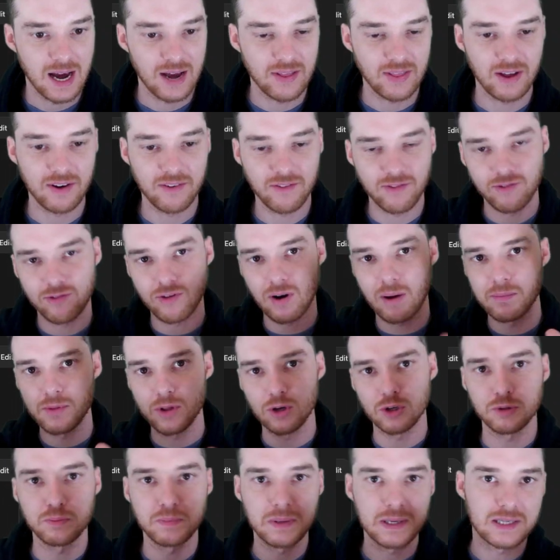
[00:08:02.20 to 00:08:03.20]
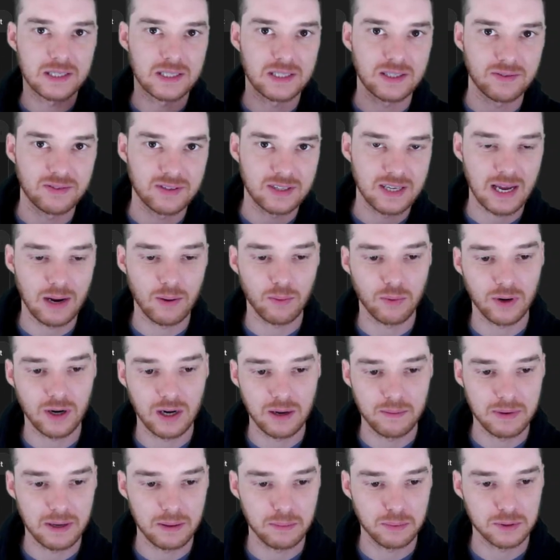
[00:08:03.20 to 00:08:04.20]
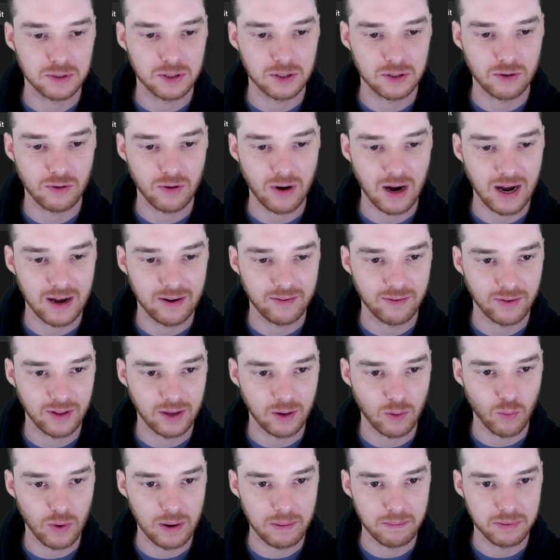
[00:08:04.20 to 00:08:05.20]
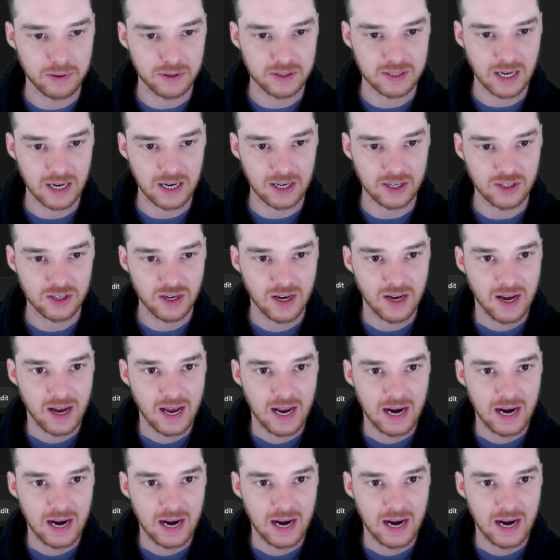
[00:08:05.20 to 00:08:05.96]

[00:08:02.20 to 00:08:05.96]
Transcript: And then from those pieces of state, we're gonna be able to derive like win percentage.